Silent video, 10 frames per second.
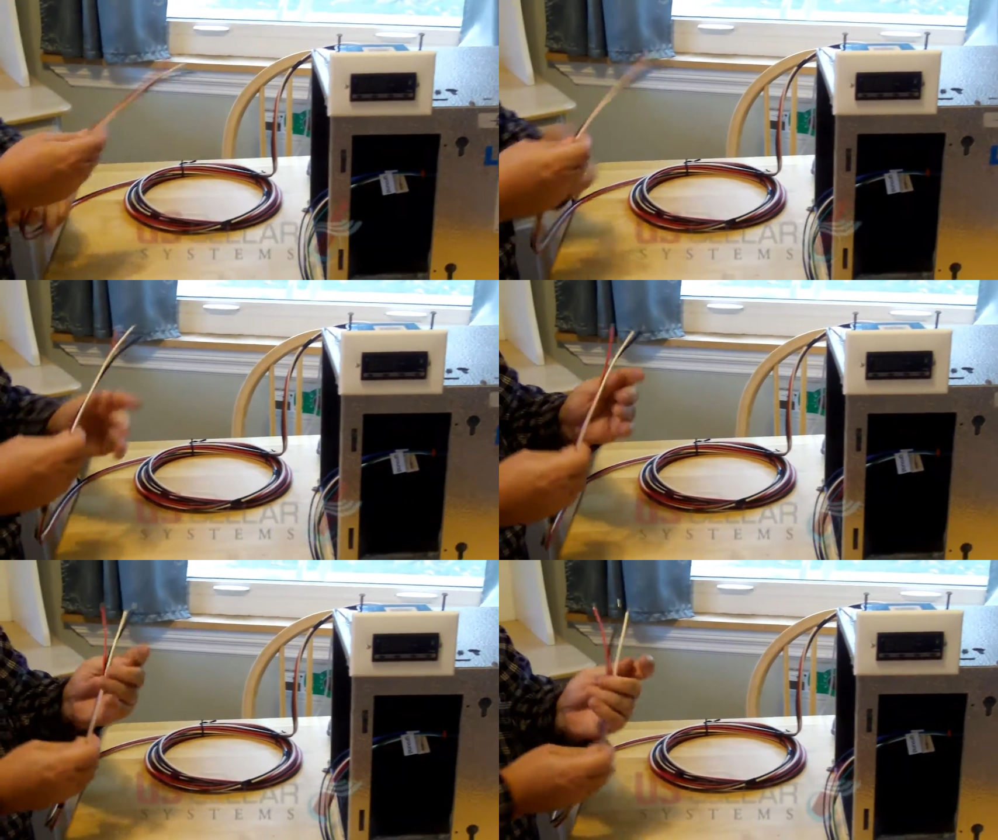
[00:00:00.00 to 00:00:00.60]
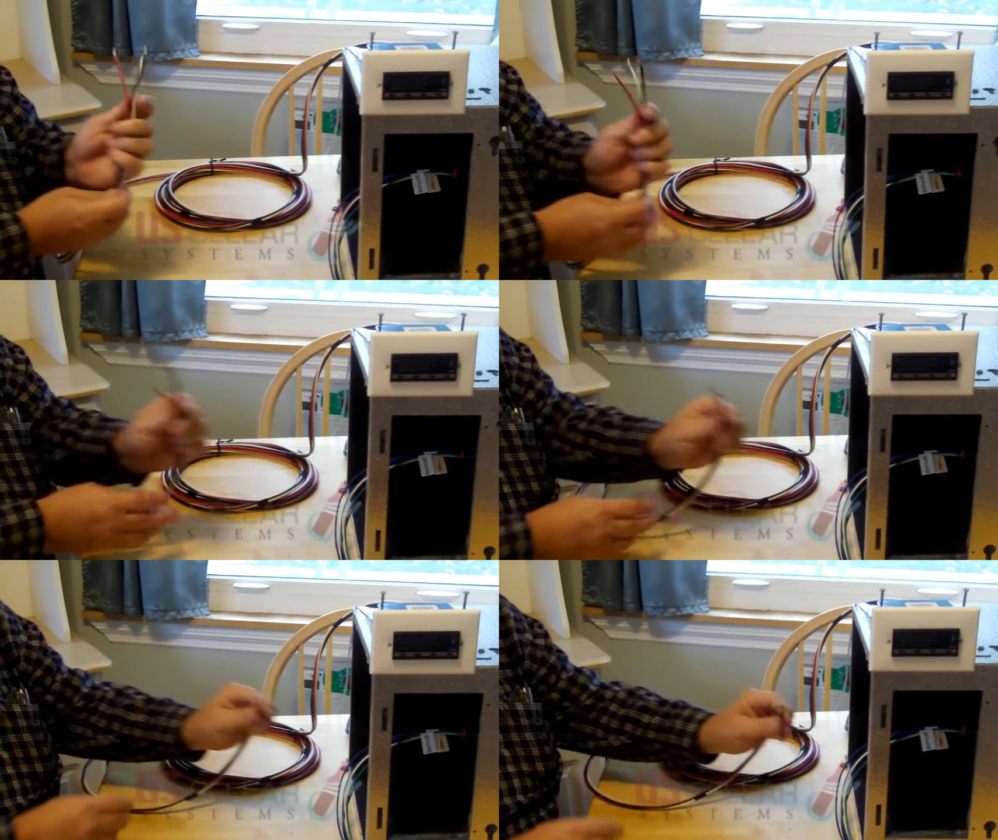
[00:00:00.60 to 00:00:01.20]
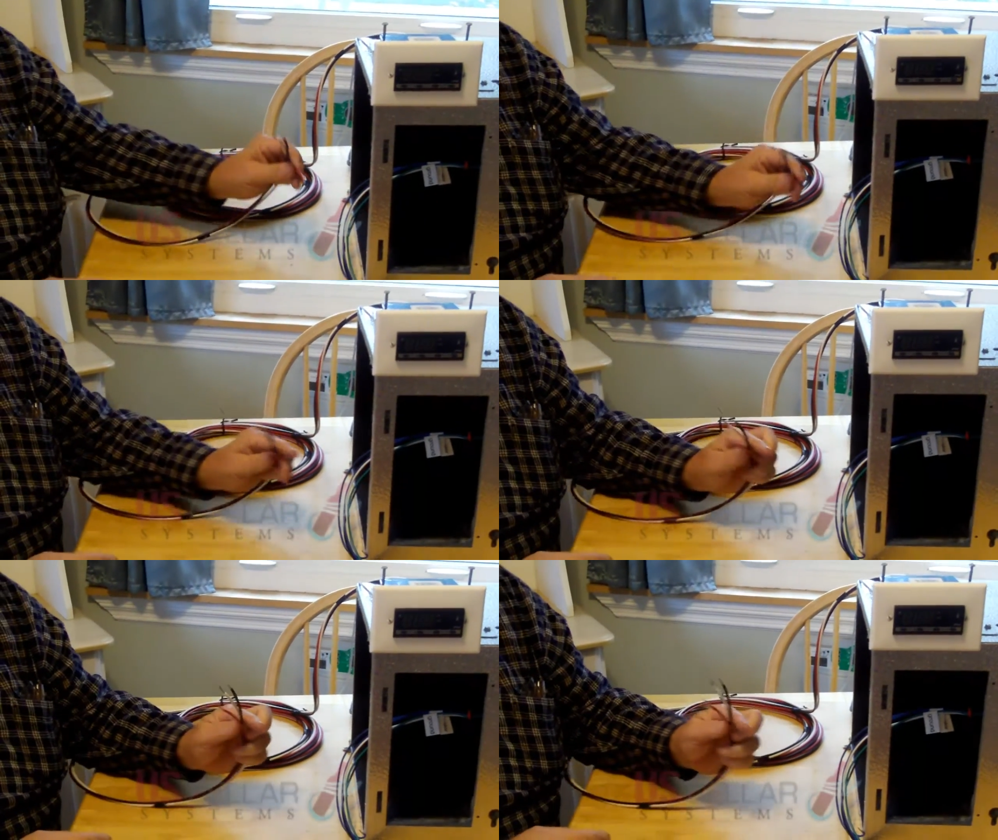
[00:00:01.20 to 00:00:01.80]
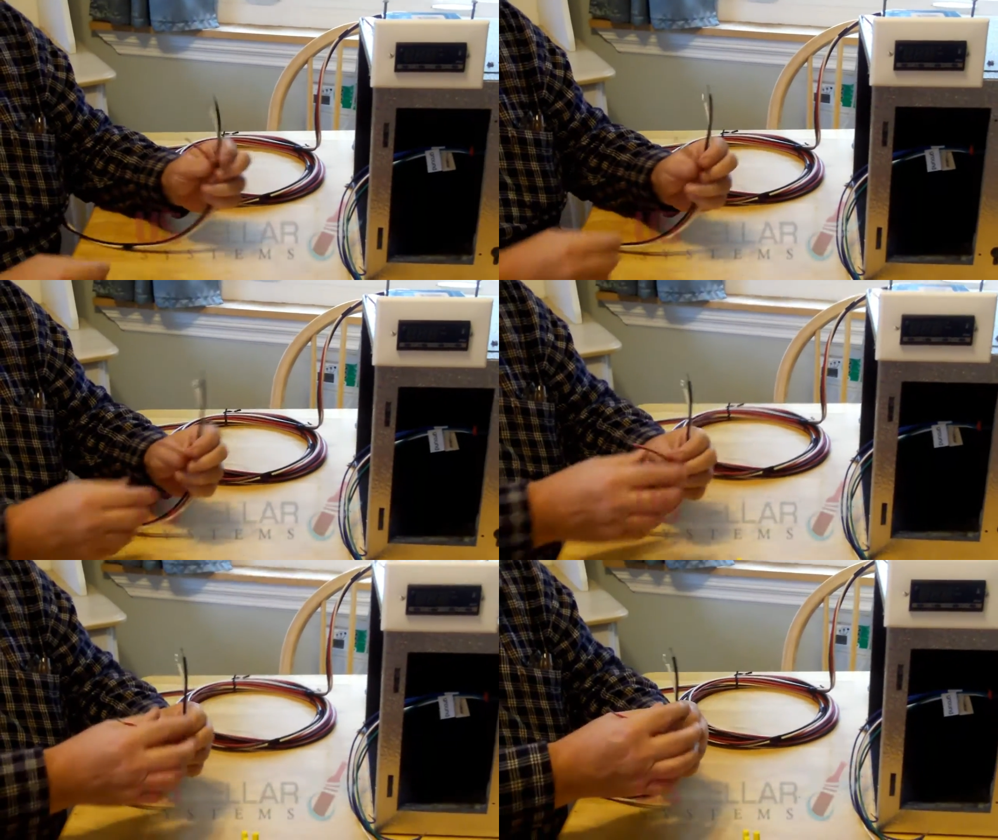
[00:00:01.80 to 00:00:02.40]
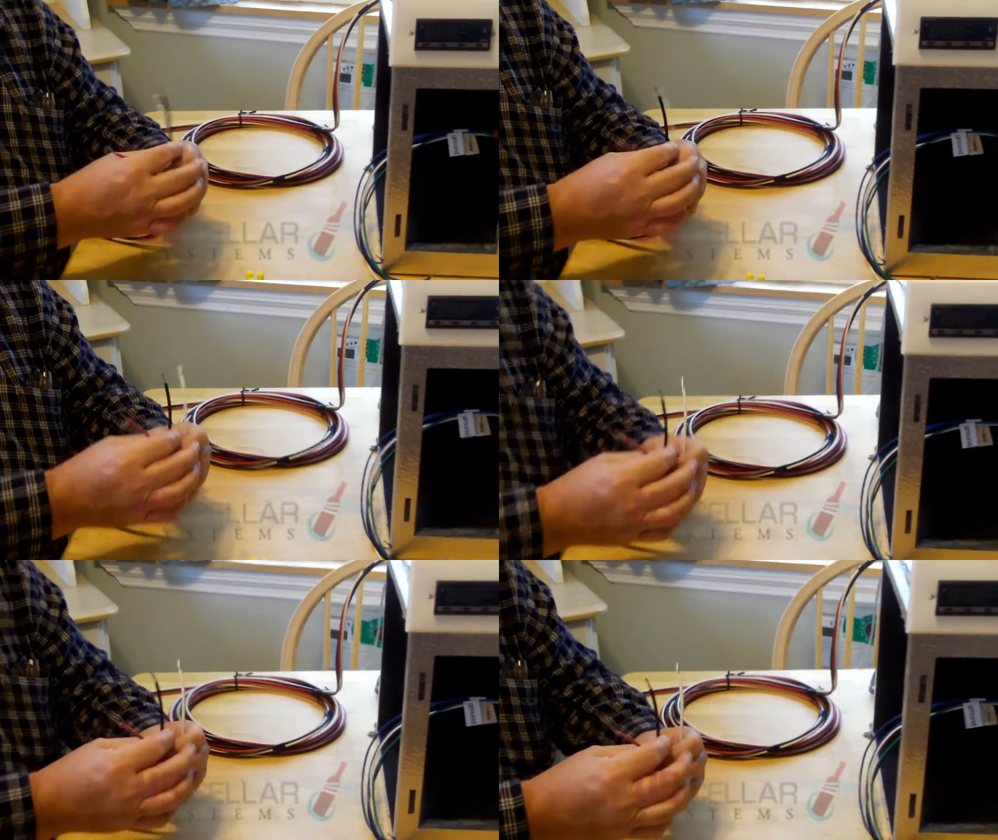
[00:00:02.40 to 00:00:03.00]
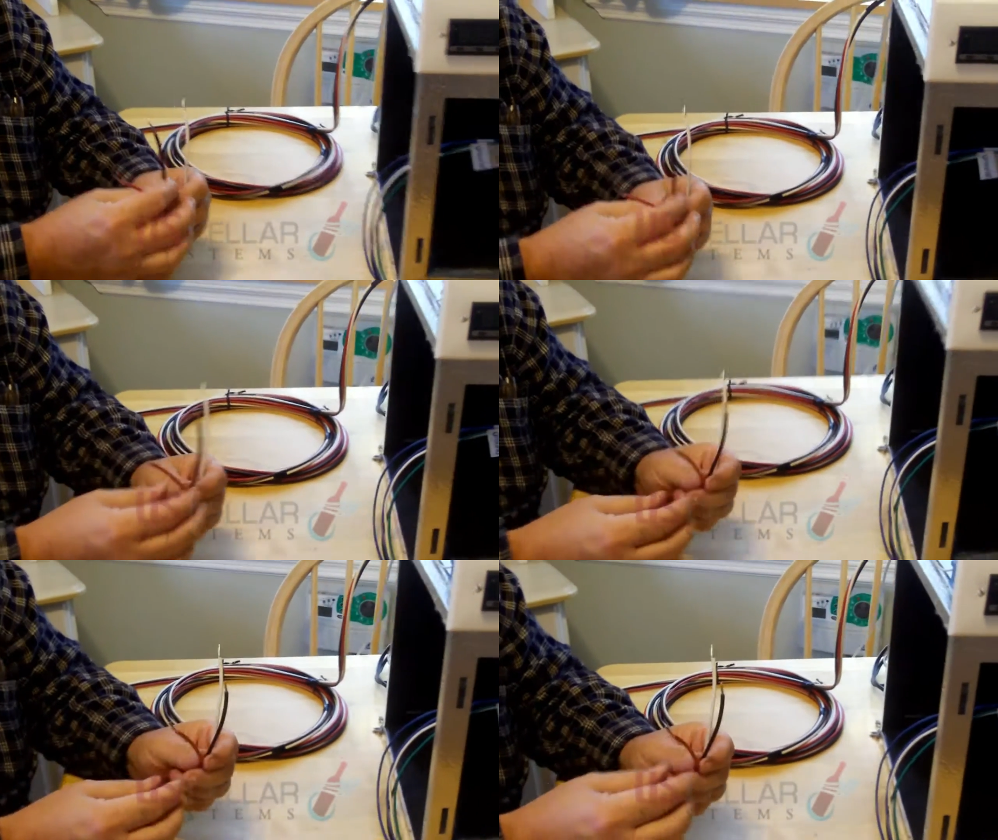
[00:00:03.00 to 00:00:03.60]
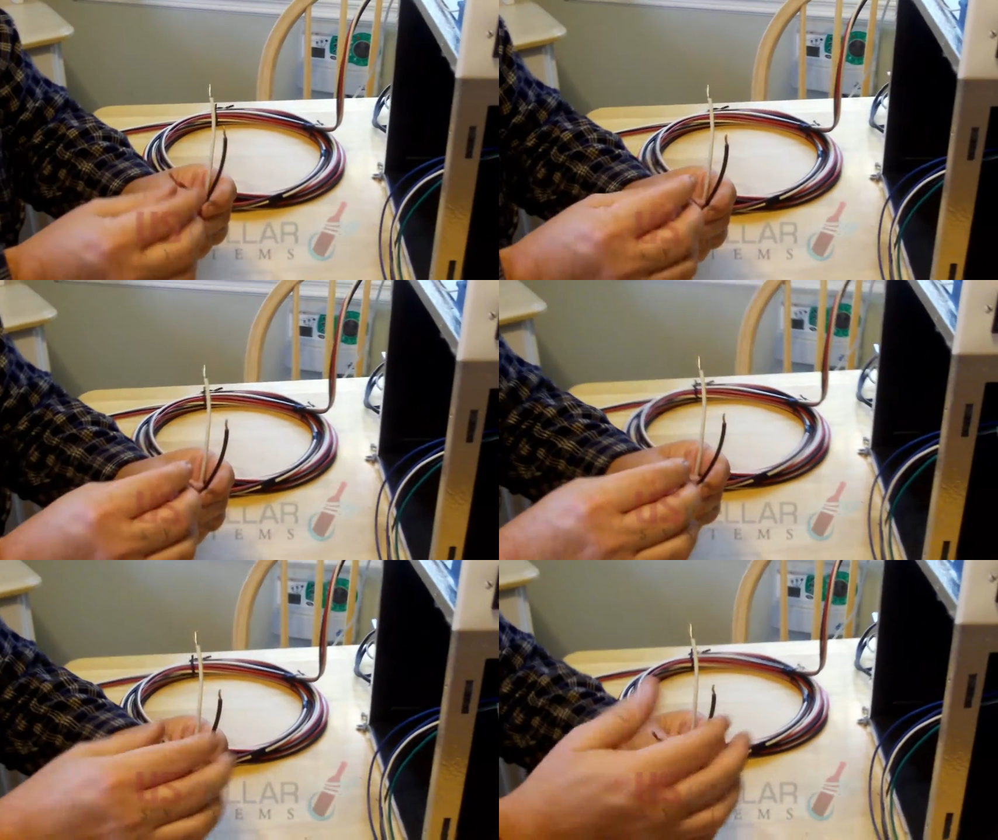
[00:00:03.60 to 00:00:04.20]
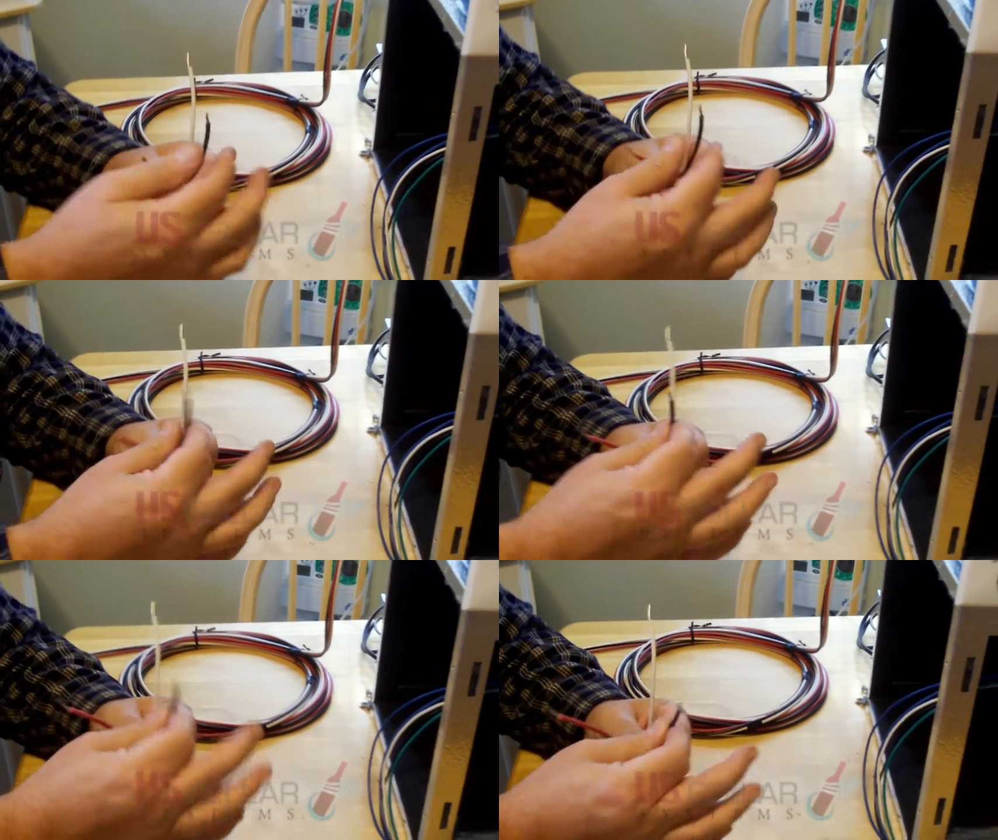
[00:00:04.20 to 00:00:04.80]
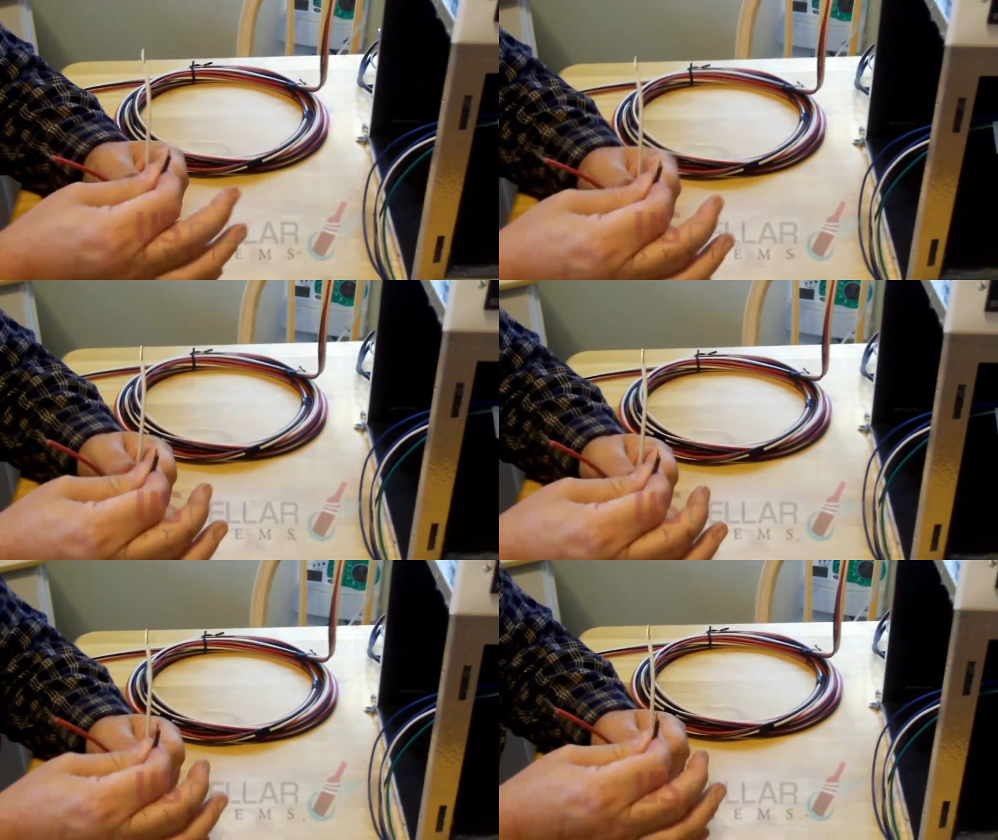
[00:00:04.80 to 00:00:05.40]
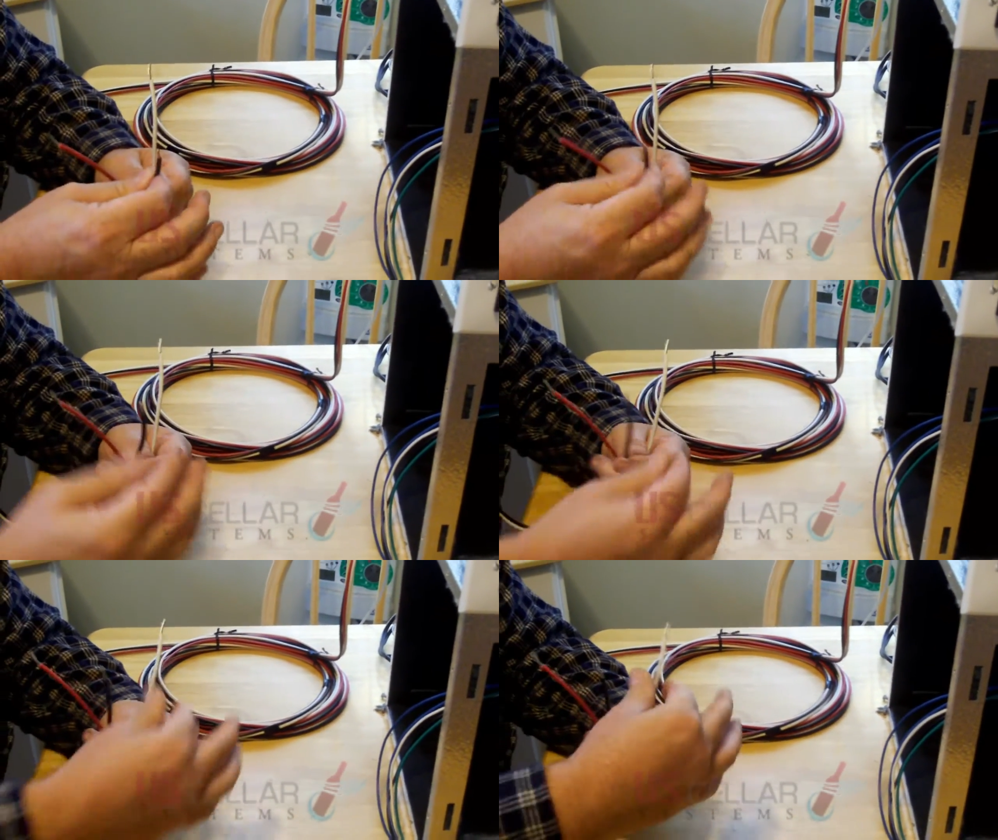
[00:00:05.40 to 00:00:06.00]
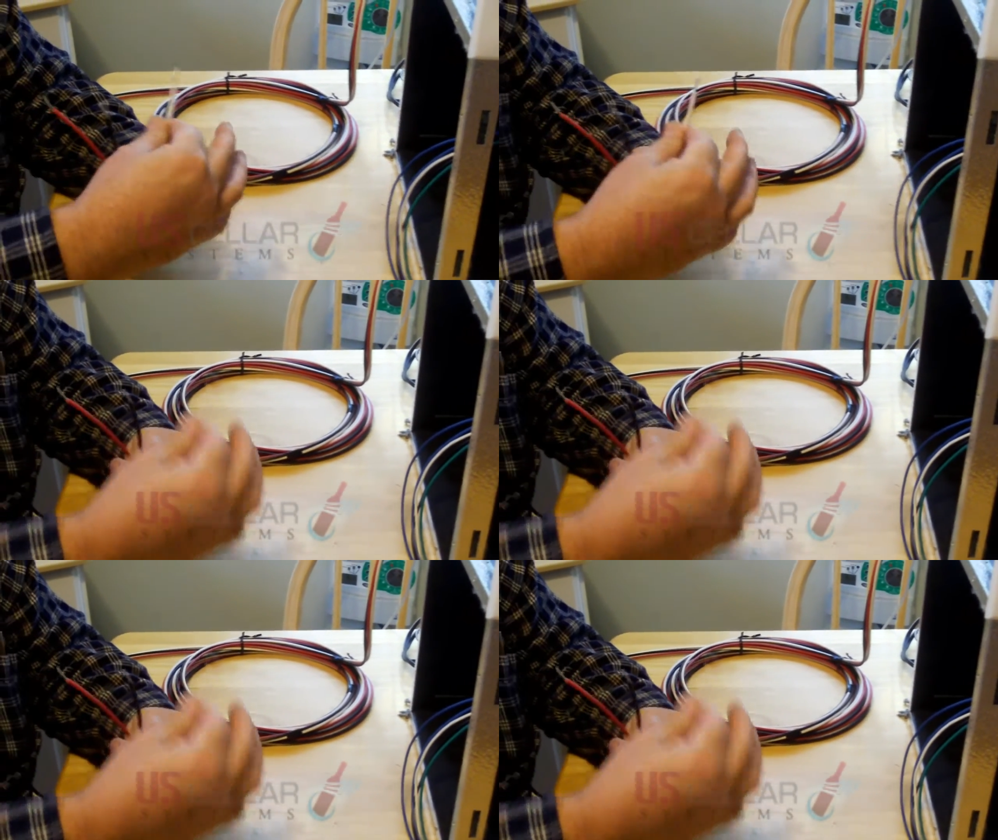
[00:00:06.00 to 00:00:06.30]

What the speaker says: No face is visible, so there are no lips to read.